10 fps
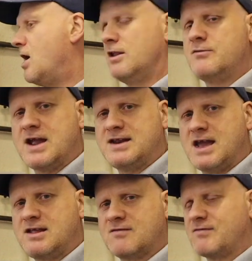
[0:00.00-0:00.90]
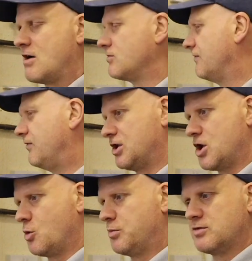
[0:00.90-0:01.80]
All the radiator valves are fully
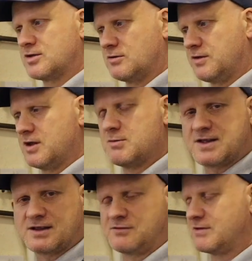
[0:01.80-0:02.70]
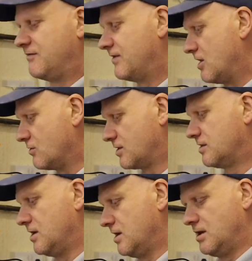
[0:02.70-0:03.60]
open, so the thermostatic rad
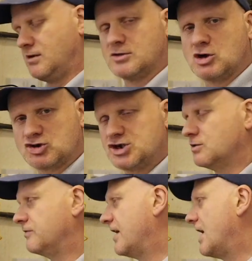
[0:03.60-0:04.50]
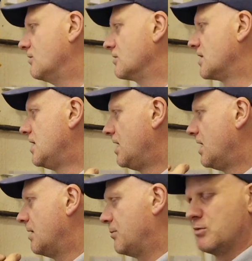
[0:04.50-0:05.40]
valves, the lock shield valves,
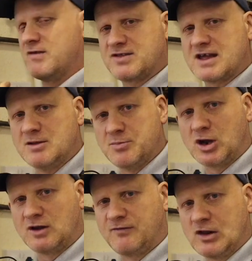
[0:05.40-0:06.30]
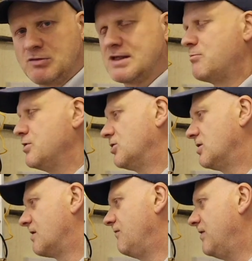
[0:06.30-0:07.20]
but we've set the boiler flow temperature
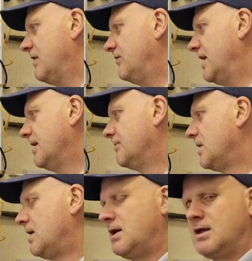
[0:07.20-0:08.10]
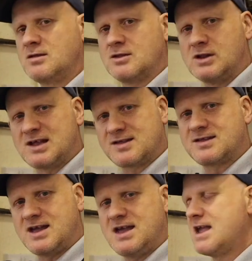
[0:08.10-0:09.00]
to 50. So let's
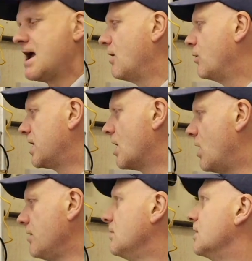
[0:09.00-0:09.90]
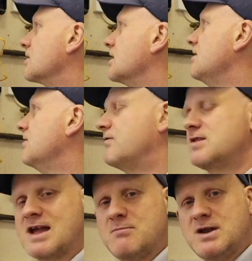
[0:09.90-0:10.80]
see how we go on. Let's leave it for
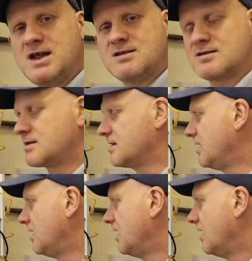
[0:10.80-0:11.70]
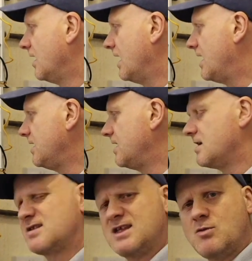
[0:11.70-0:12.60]
10 minutes
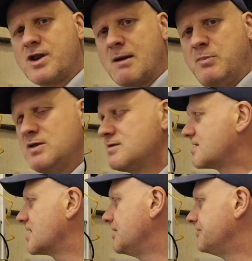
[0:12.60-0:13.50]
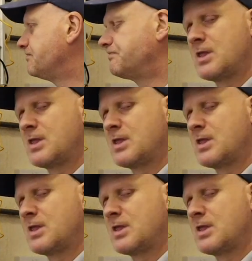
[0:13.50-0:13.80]
and see what happens.